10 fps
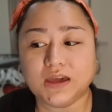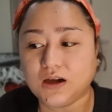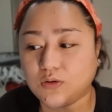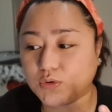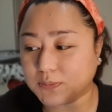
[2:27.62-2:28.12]

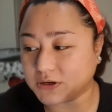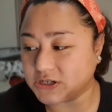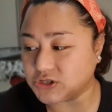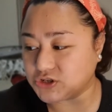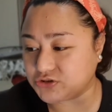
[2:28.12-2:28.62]
what I'm
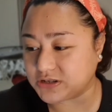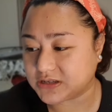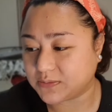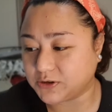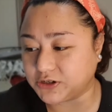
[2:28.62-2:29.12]
gonna do is
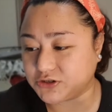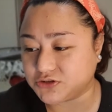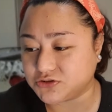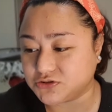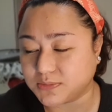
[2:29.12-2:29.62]
I'm gonna
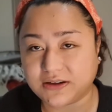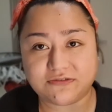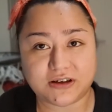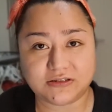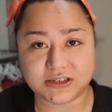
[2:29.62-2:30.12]
do my
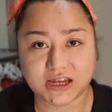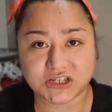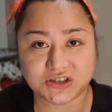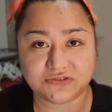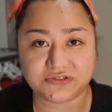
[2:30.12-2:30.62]

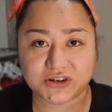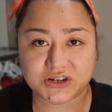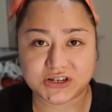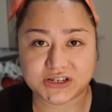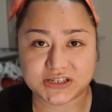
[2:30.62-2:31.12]
foundation
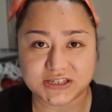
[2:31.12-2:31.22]
first,